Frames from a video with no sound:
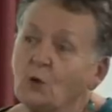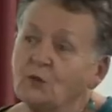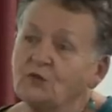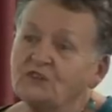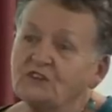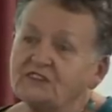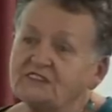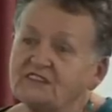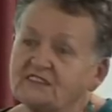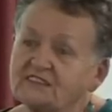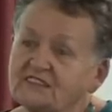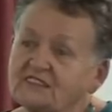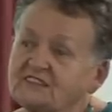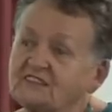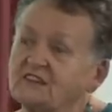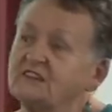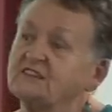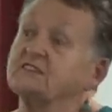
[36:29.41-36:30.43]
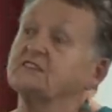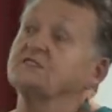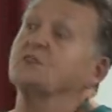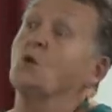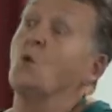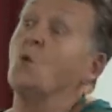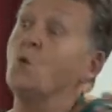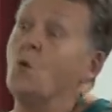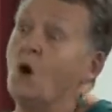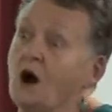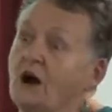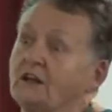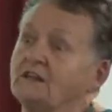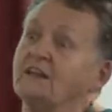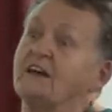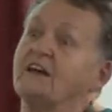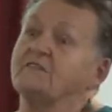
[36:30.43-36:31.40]
with these exercises
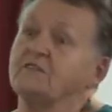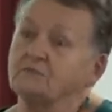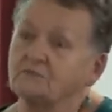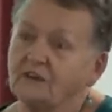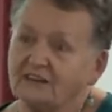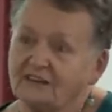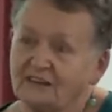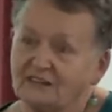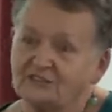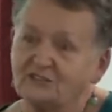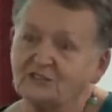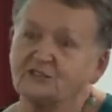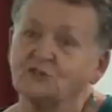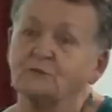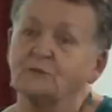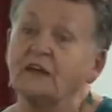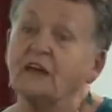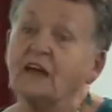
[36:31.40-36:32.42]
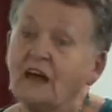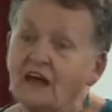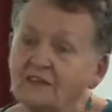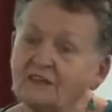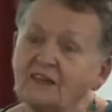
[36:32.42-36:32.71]
while they're having radiation therapy.